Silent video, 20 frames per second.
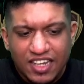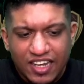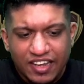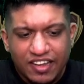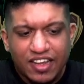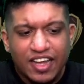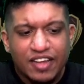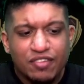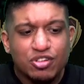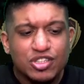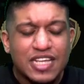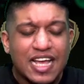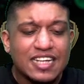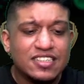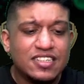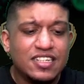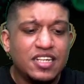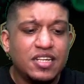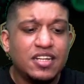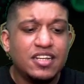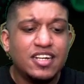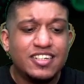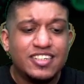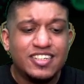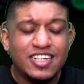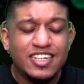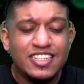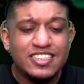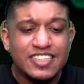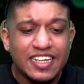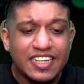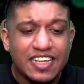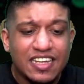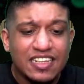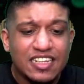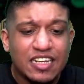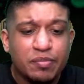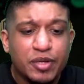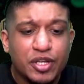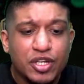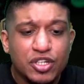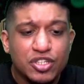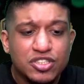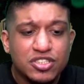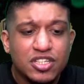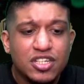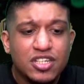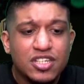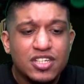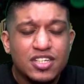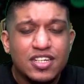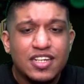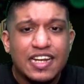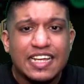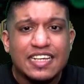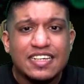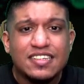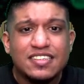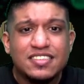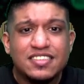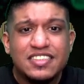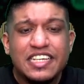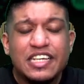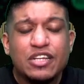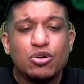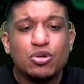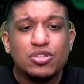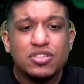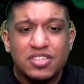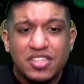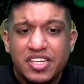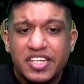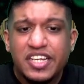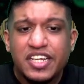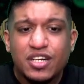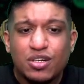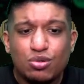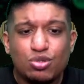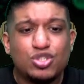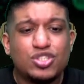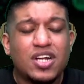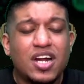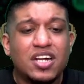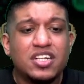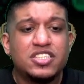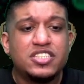I was actually literally checking that because like 0-3 to start